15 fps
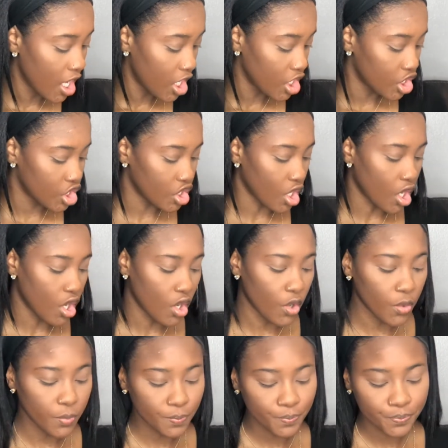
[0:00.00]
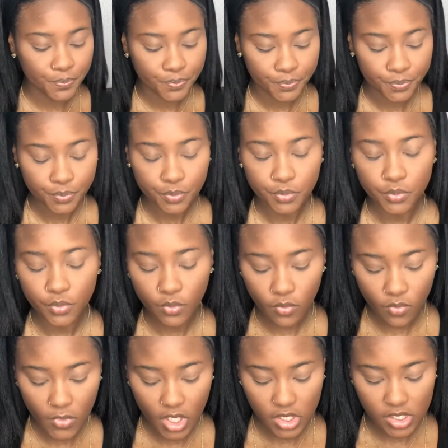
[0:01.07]
So
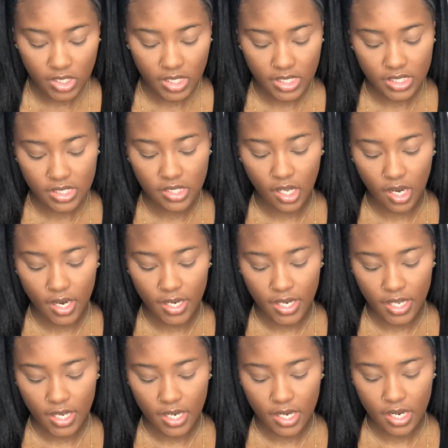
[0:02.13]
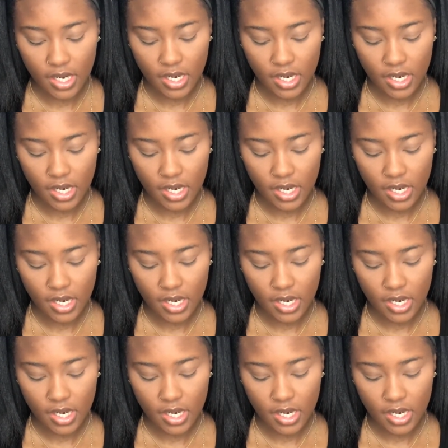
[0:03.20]
to get started,